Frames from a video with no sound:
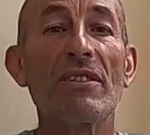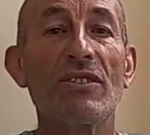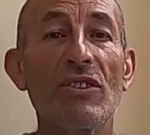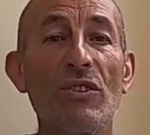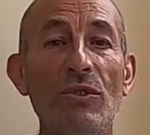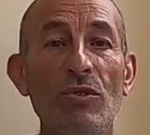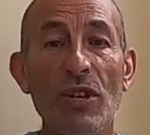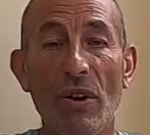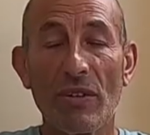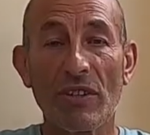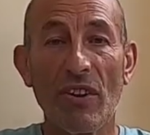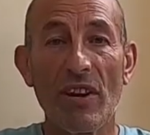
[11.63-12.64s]
to Joe
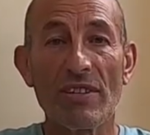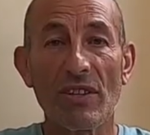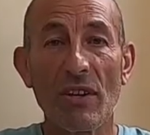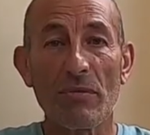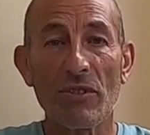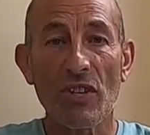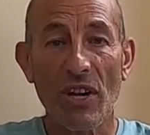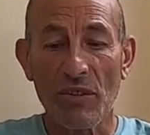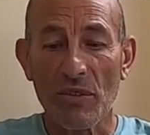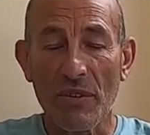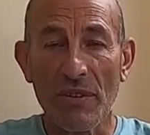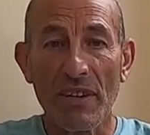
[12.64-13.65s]
and Di's Allotment
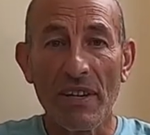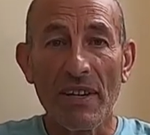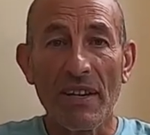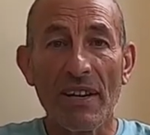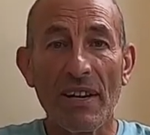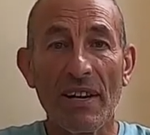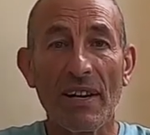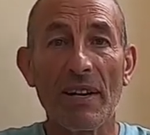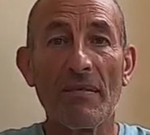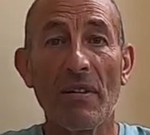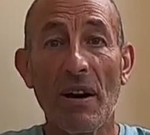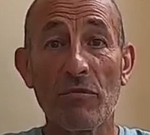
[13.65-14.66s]
channel.
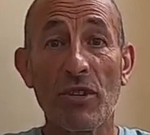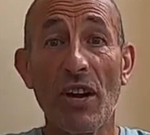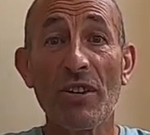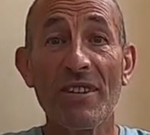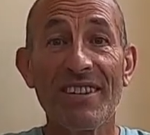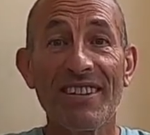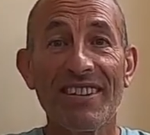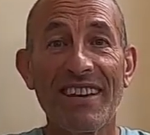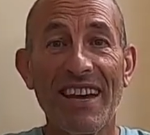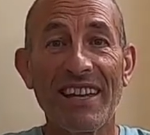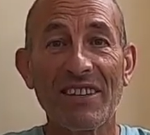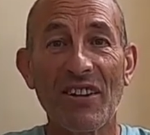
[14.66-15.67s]
I'm Joe
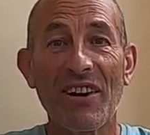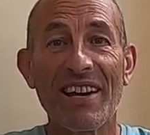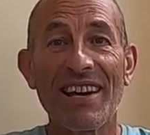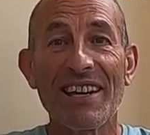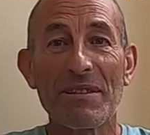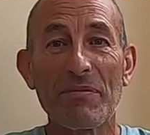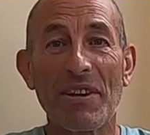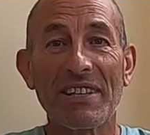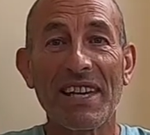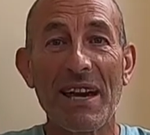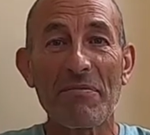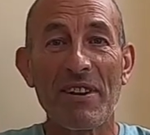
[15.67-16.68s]
and Di is behind the
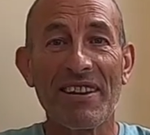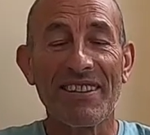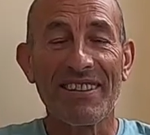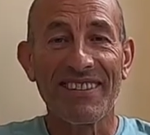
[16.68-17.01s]
camera.